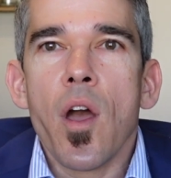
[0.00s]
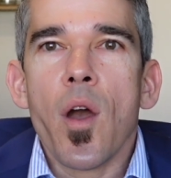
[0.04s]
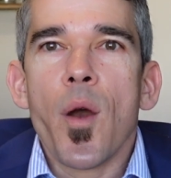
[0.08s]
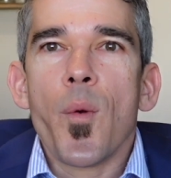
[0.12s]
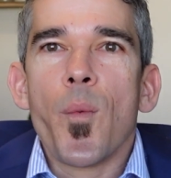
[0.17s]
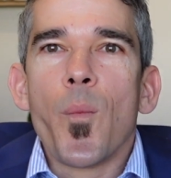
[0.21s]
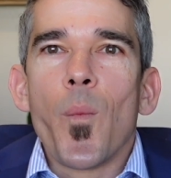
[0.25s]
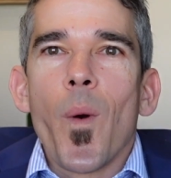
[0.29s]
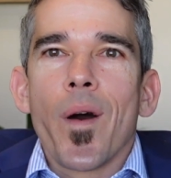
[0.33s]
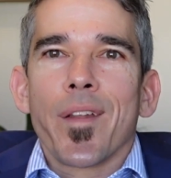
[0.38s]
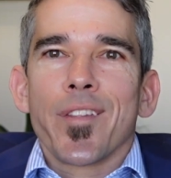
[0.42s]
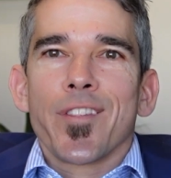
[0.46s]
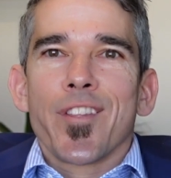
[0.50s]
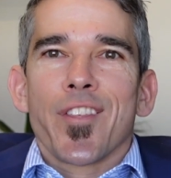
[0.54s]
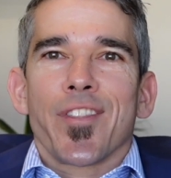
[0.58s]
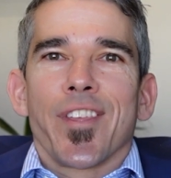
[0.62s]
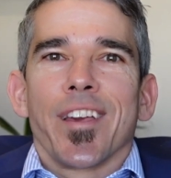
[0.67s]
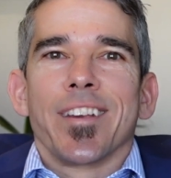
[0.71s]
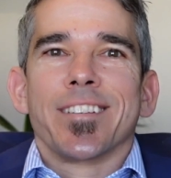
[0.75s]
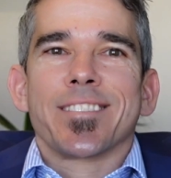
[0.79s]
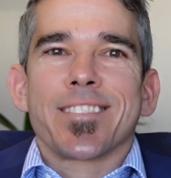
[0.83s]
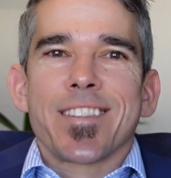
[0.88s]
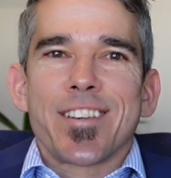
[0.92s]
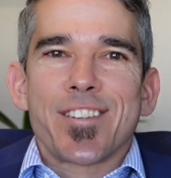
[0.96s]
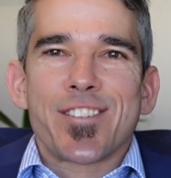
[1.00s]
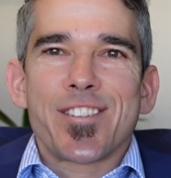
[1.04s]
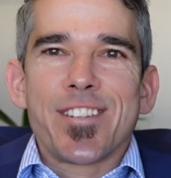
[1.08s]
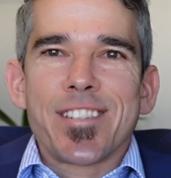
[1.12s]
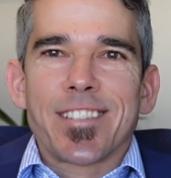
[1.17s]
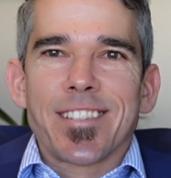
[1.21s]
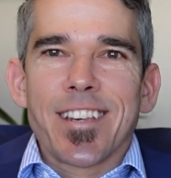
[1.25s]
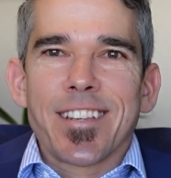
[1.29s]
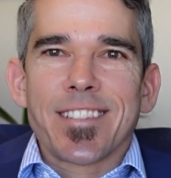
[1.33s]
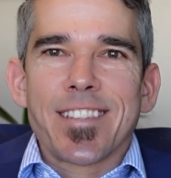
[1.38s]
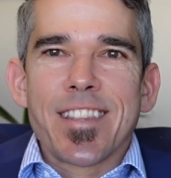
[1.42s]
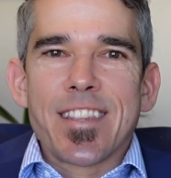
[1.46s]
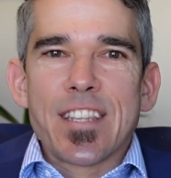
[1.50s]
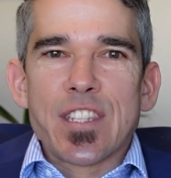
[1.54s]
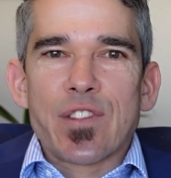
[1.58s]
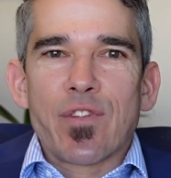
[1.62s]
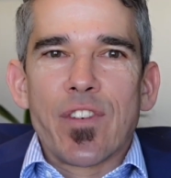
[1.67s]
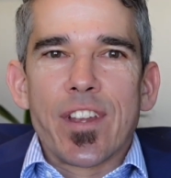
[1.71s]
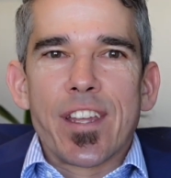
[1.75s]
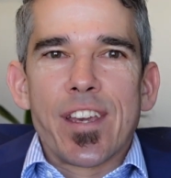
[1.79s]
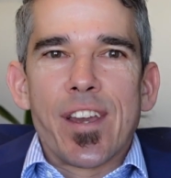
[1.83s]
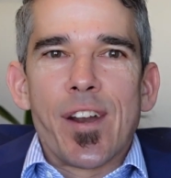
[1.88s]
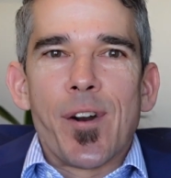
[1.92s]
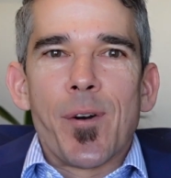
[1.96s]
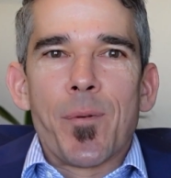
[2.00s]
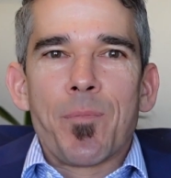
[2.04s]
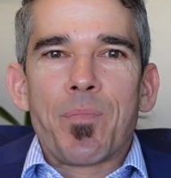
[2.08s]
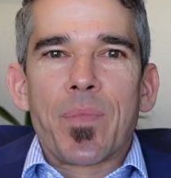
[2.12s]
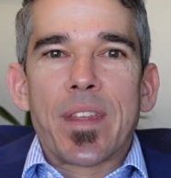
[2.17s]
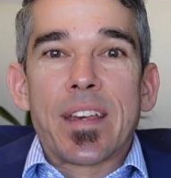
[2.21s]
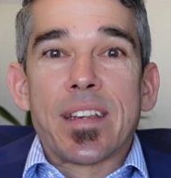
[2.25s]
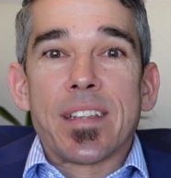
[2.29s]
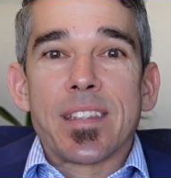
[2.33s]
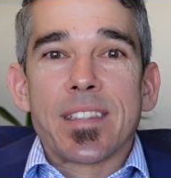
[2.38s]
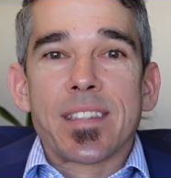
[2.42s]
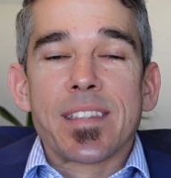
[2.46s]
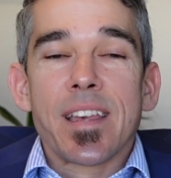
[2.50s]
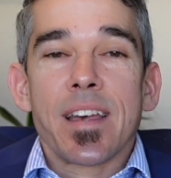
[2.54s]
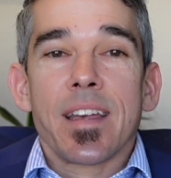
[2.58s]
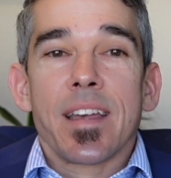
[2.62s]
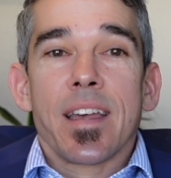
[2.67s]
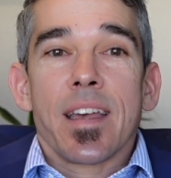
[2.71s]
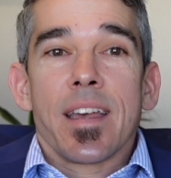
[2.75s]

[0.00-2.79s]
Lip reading: One of the things that she says in this video is